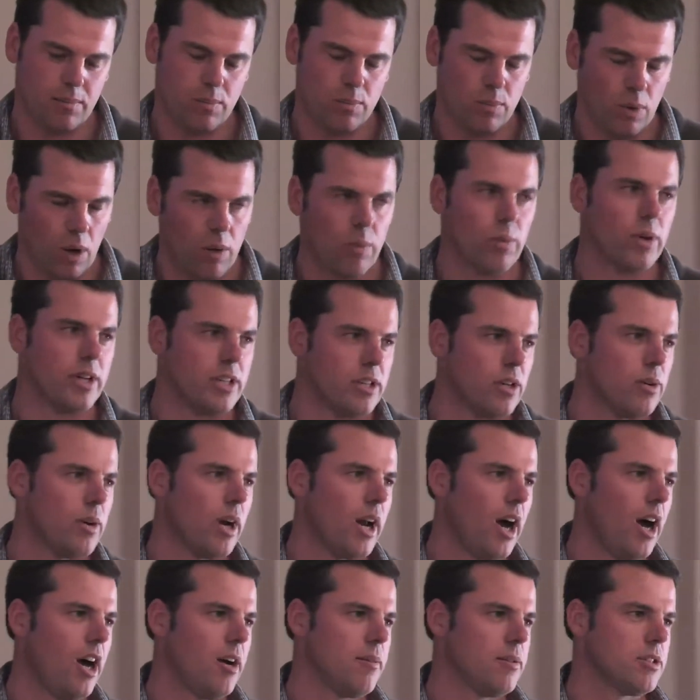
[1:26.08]
what we do
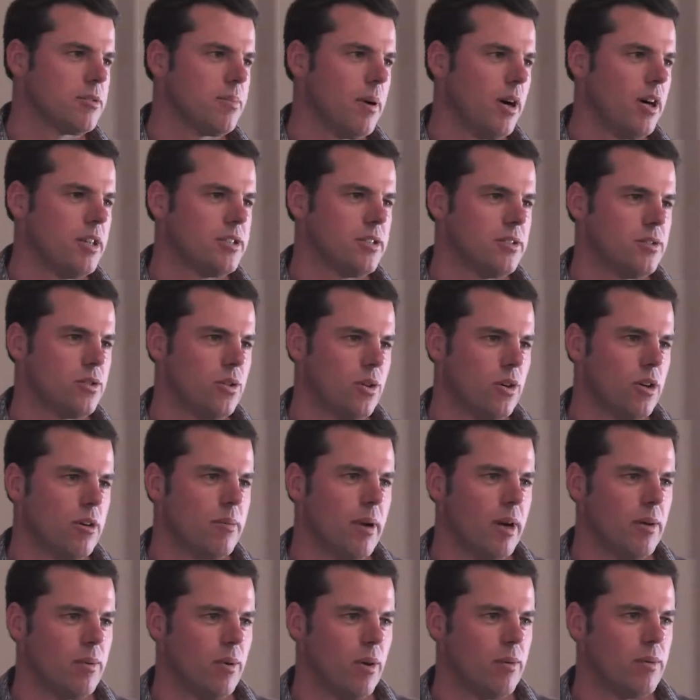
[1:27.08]
at home, I suppose, and talk
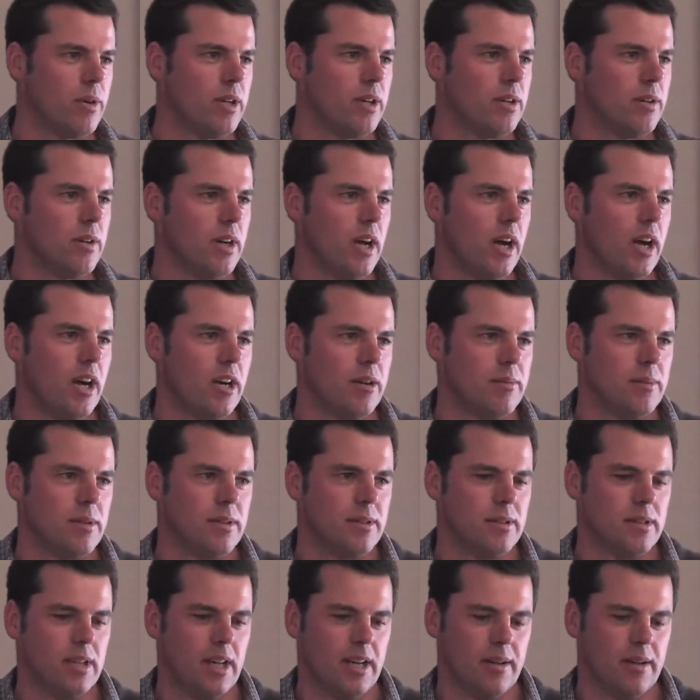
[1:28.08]
about what we do at home,